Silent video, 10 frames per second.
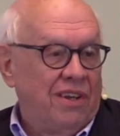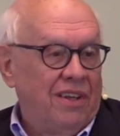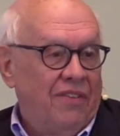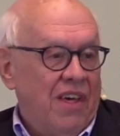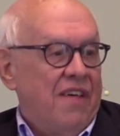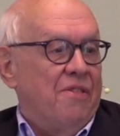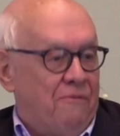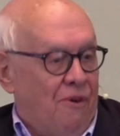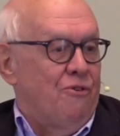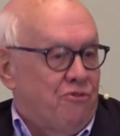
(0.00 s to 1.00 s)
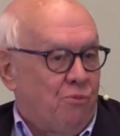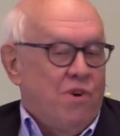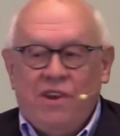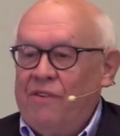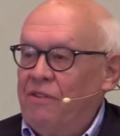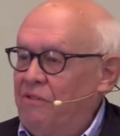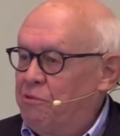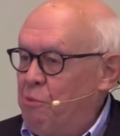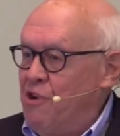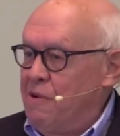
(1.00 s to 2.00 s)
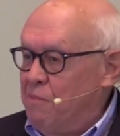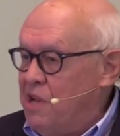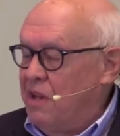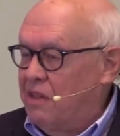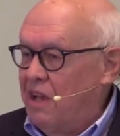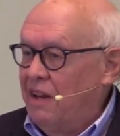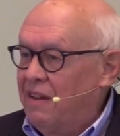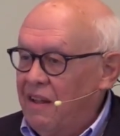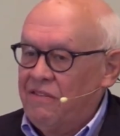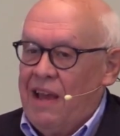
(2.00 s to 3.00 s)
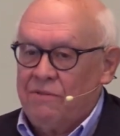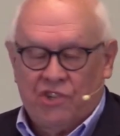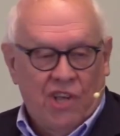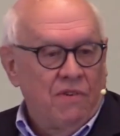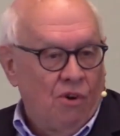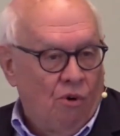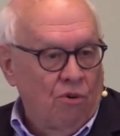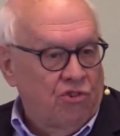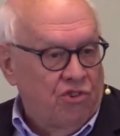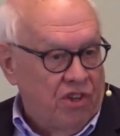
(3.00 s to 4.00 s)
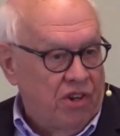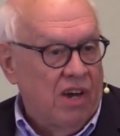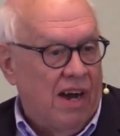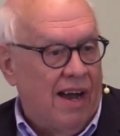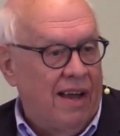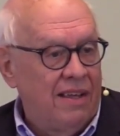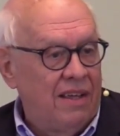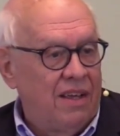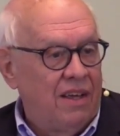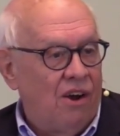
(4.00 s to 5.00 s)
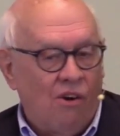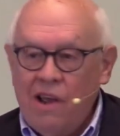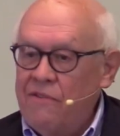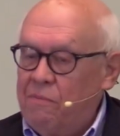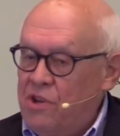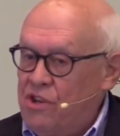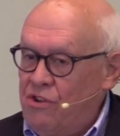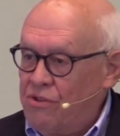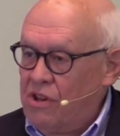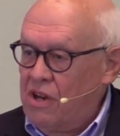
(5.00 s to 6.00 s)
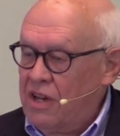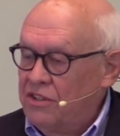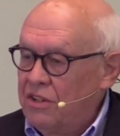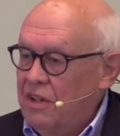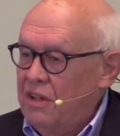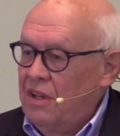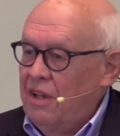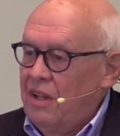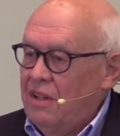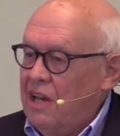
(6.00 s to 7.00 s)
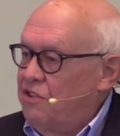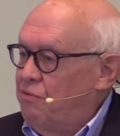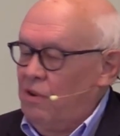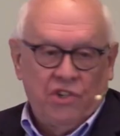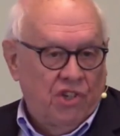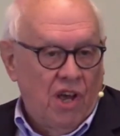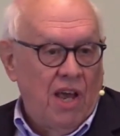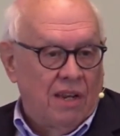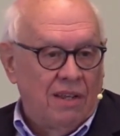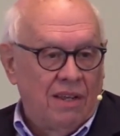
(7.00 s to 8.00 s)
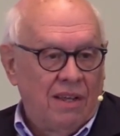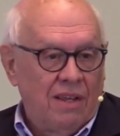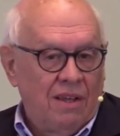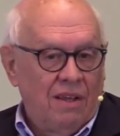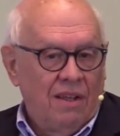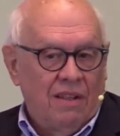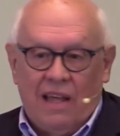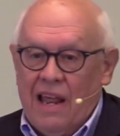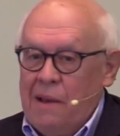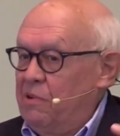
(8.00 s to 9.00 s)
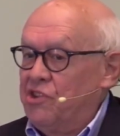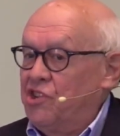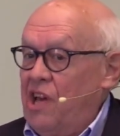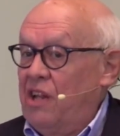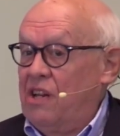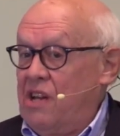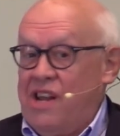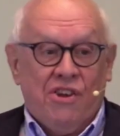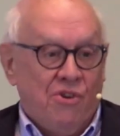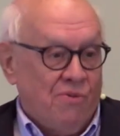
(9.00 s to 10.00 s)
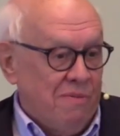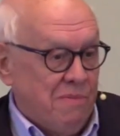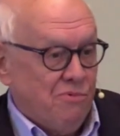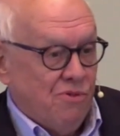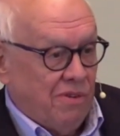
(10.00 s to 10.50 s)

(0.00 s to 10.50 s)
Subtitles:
That in the first week of the spring meet, they have 7 horses that die or have to be euthanized. That's really sad. That happened at Santa Anita, you remember, in